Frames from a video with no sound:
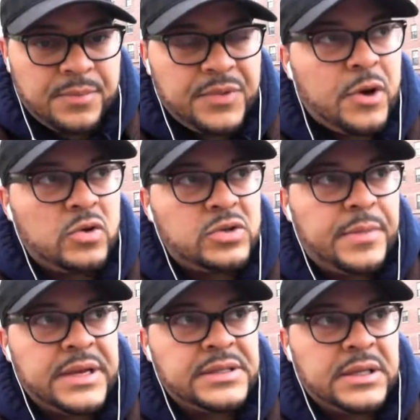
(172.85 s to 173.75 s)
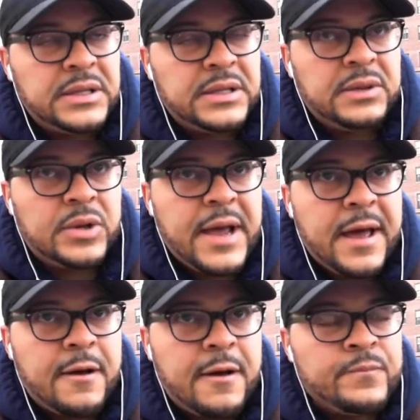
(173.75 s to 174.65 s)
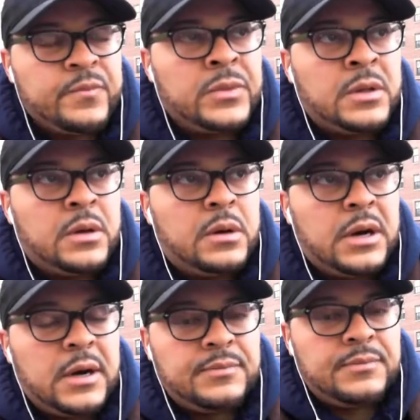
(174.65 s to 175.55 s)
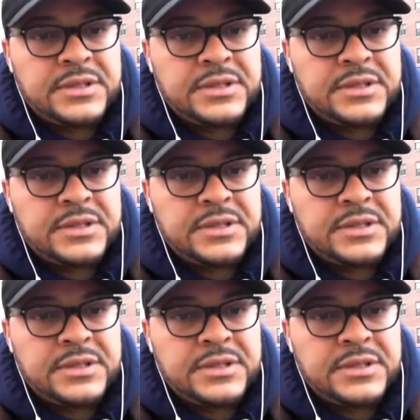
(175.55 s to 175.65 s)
those basically would have the